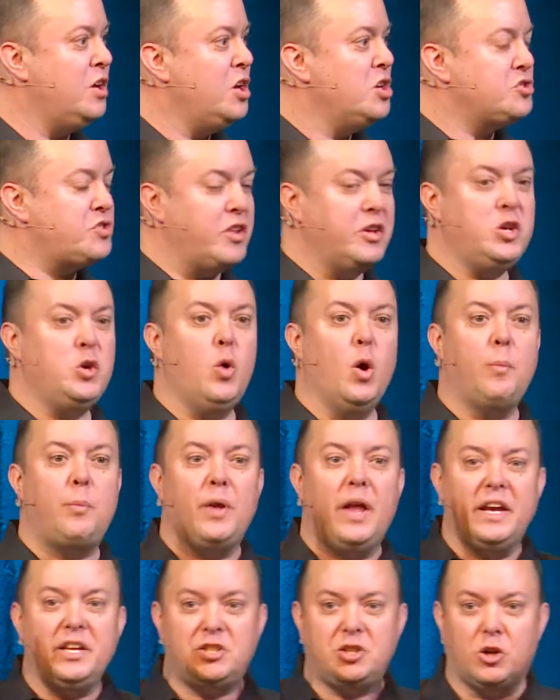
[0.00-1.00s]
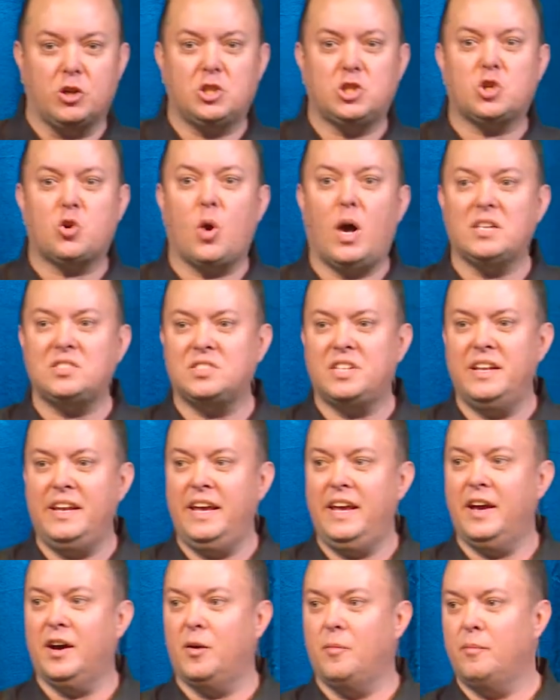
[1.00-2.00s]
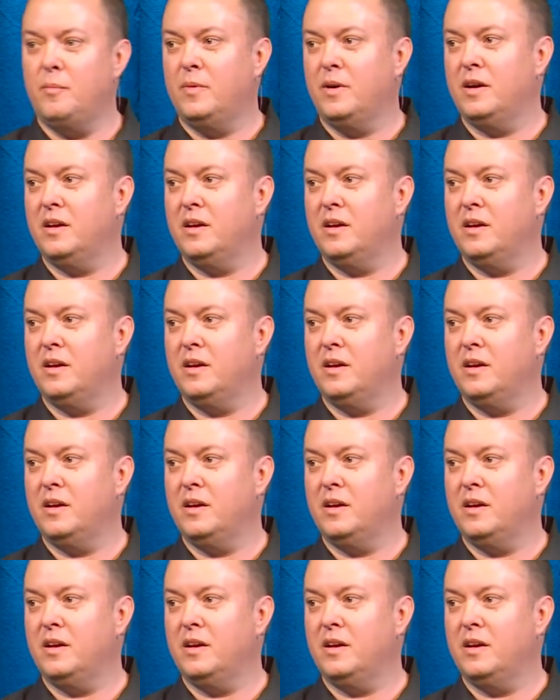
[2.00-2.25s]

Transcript: so that you will place your trust in Him